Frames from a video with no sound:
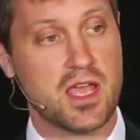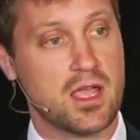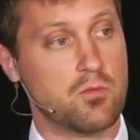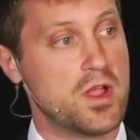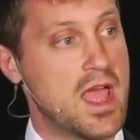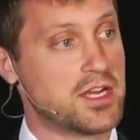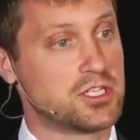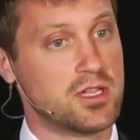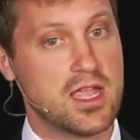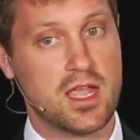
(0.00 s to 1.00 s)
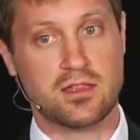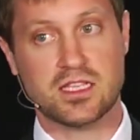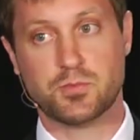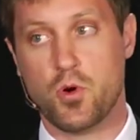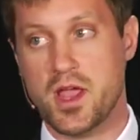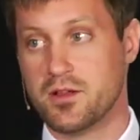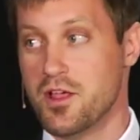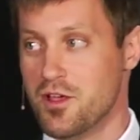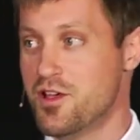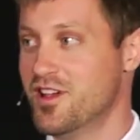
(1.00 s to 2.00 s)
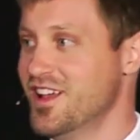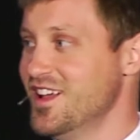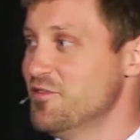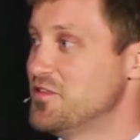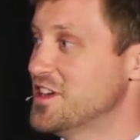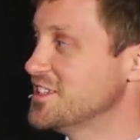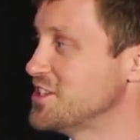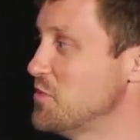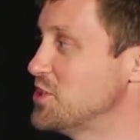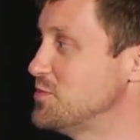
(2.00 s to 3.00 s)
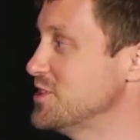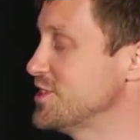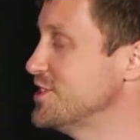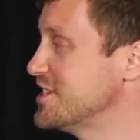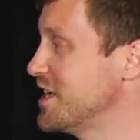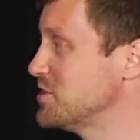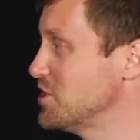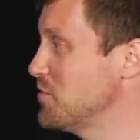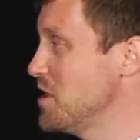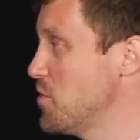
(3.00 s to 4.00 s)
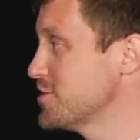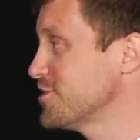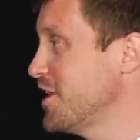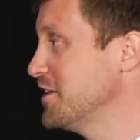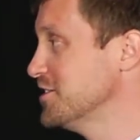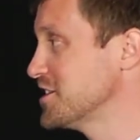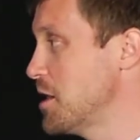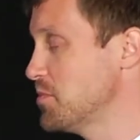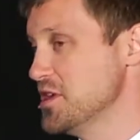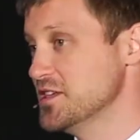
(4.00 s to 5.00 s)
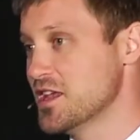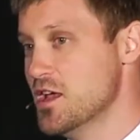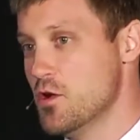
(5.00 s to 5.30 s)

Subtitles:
And we actually, at this point, we've done so much business and set up so many Marshall Islands companies.